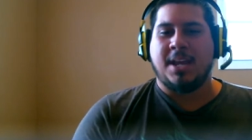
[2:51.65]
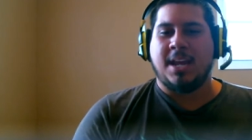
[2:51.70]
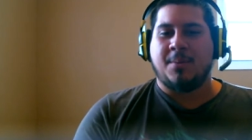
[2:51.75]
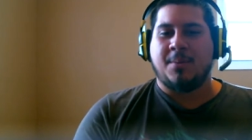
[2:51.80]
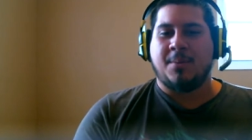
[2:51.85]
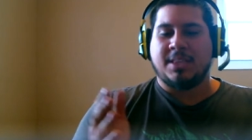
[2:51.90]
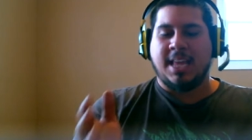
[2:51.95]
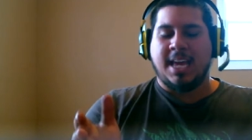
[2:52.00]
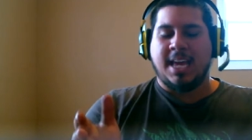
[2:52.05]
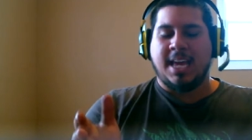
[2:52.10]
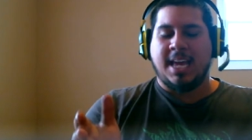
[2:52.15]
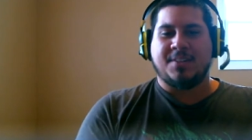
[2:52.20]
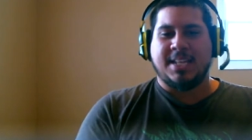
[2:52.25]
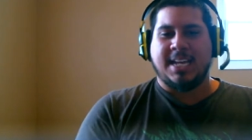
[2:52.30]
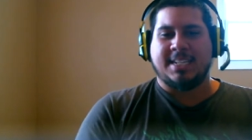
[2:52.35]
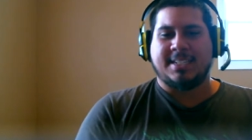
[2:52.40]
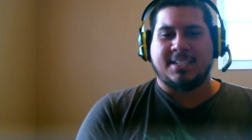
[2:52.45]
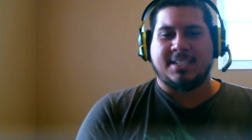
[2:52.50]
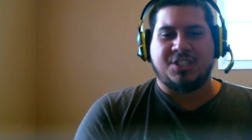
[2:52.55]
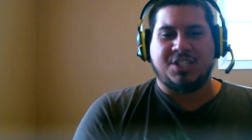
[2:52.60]
And I would like for
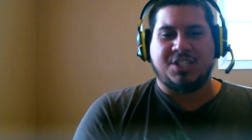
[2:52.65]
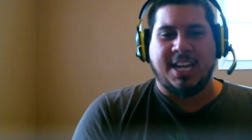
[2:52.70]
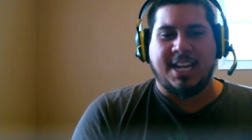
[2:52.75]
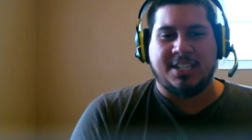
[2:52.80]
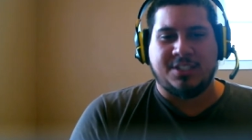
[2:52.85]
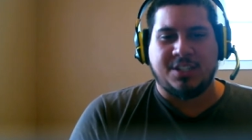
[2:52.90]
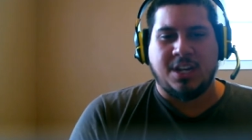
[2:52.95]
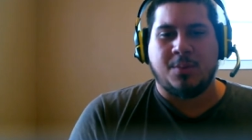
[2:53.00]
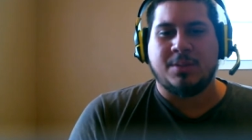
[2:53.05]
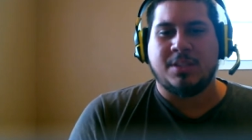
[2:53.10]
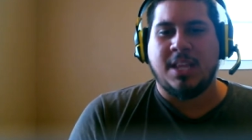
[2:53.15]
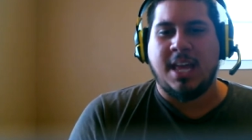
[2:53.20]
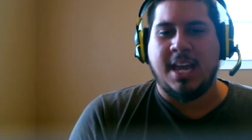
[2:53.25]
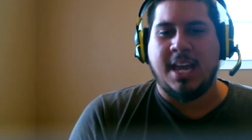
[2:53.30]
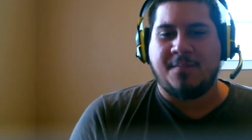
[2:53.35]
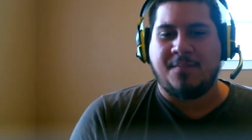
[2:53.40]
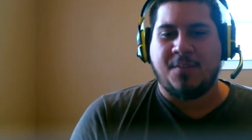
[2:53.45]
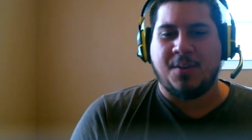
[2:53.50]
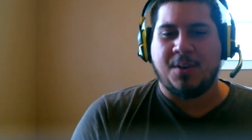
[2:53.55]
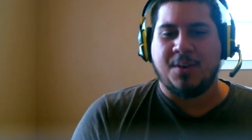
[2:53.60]
that to change. I would
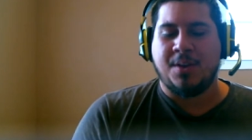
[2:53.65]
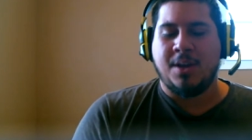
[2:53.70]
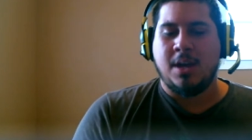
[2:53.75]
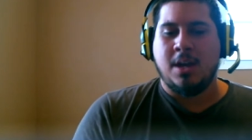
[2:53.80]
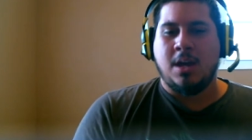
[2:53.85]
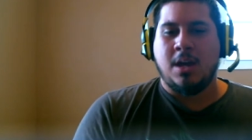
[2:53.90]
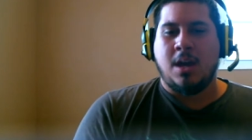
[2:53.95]
like for